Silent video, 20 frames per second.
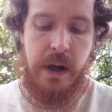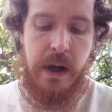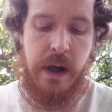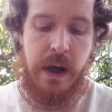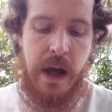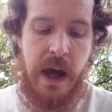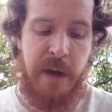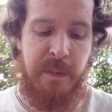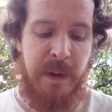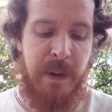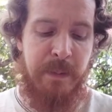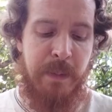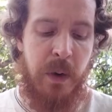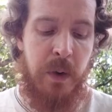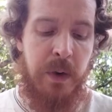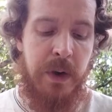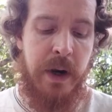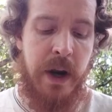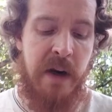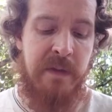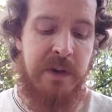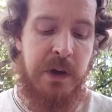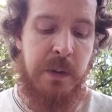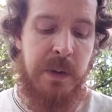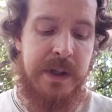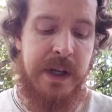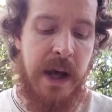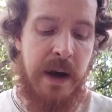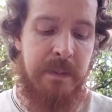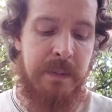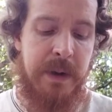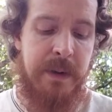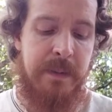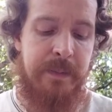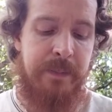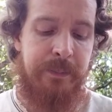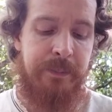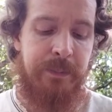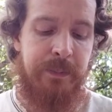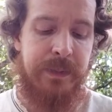had been bold enough to attempt.
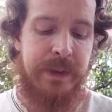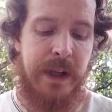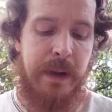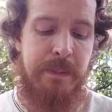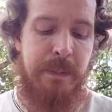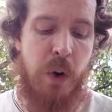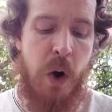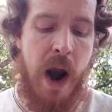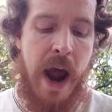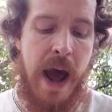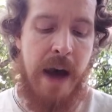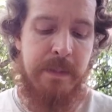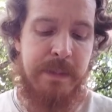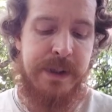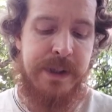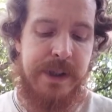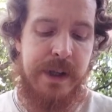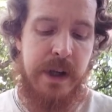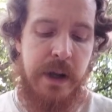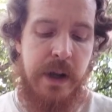Perhaps